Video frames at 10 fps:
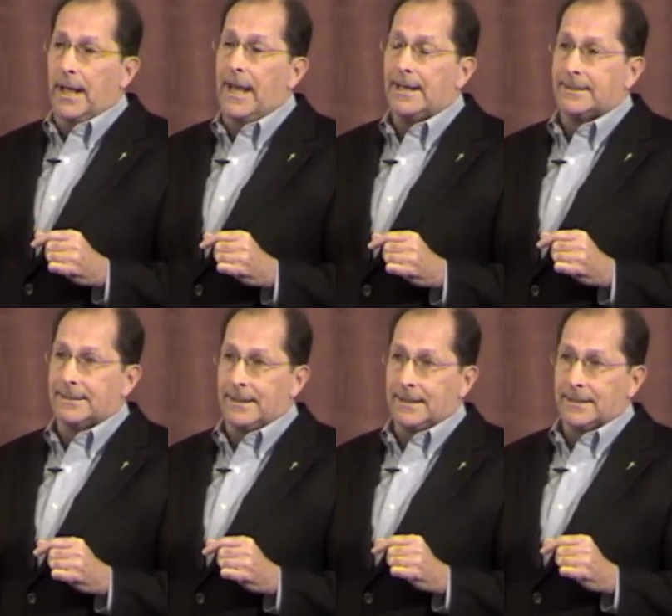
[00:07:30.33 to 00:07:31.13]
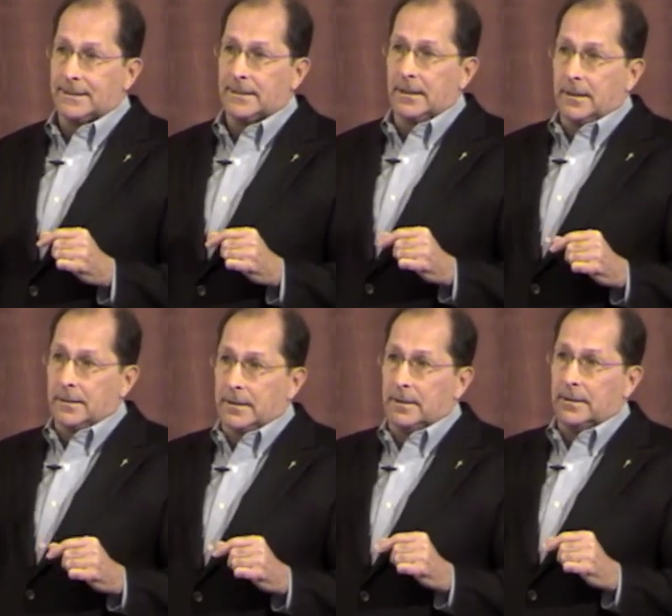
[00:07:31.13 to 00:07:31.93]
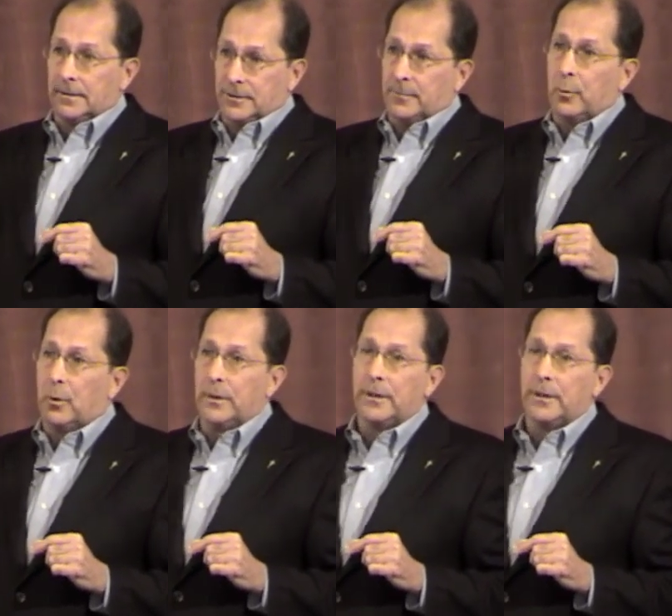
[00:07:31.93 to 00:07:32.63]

Access the support